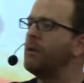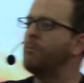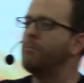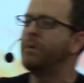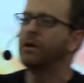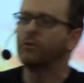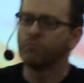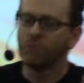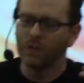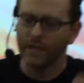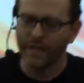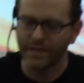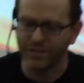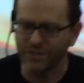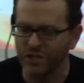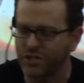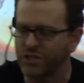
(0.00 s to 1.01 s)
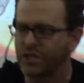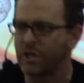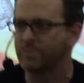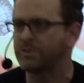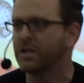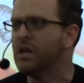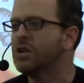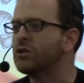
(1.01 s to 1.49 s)
to build
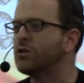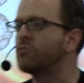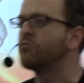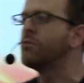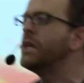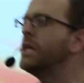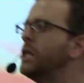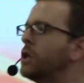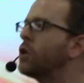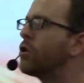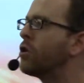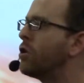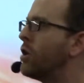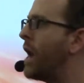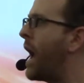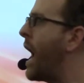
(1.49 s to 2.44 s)
relationships, to relearn